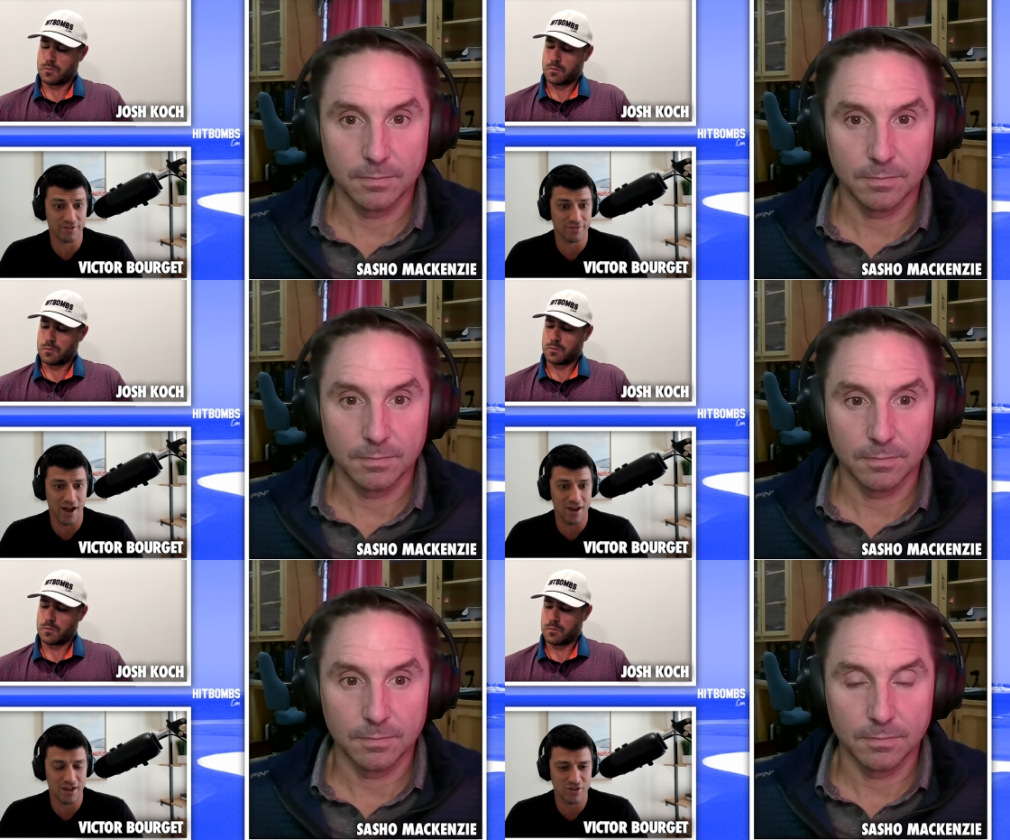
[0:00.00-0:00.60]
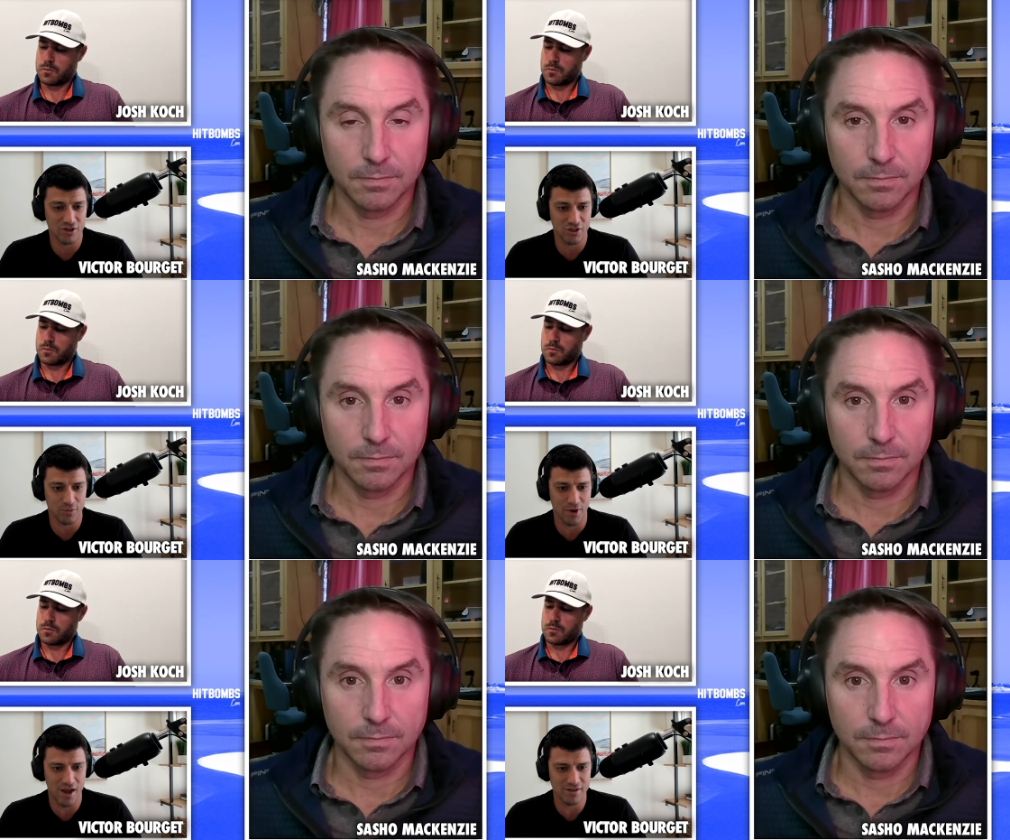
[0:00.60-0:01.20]
Speaker 1: findings or
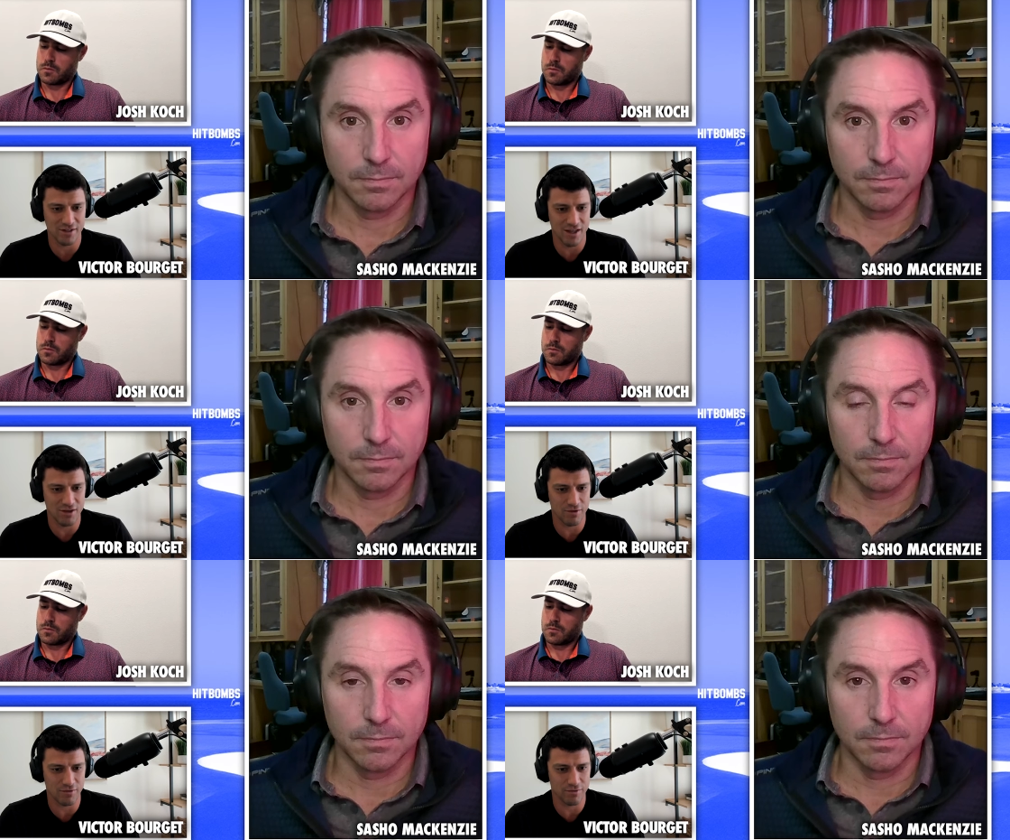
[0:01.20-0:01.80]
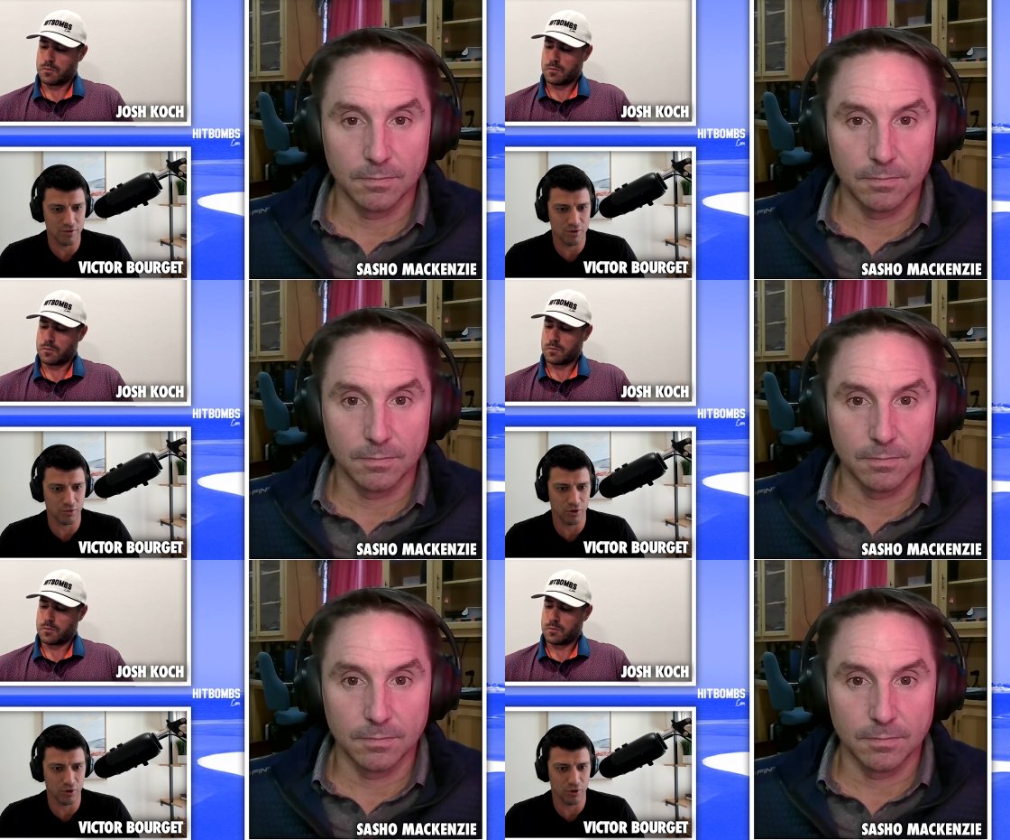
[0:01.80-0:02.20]
surprises that you've you've